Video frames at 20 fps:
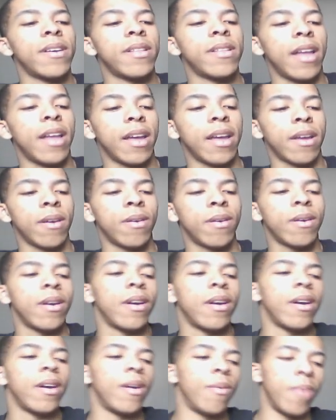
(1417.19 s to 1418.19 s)
like
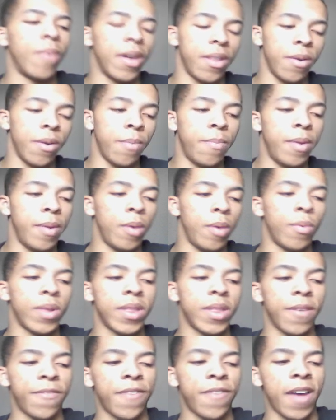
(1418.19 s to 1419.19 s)
whether it be
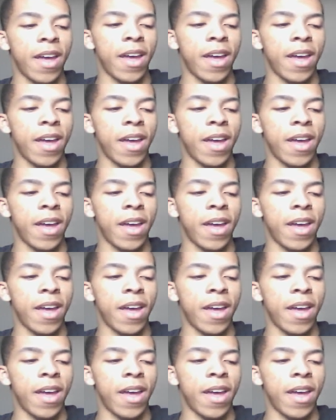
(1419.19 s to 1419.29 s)
with the